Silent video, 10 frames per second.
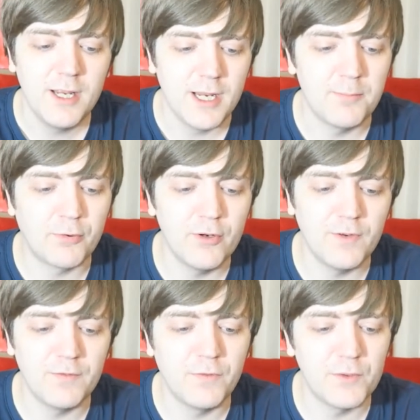
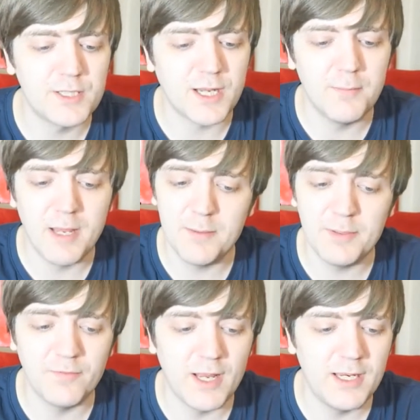Improving foresight may
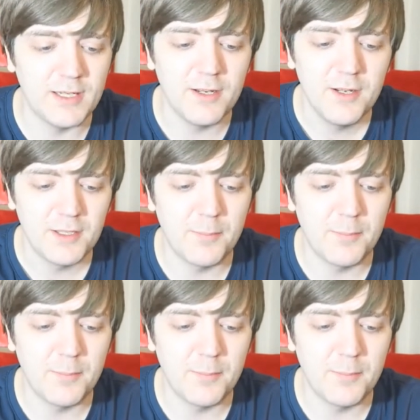be vain.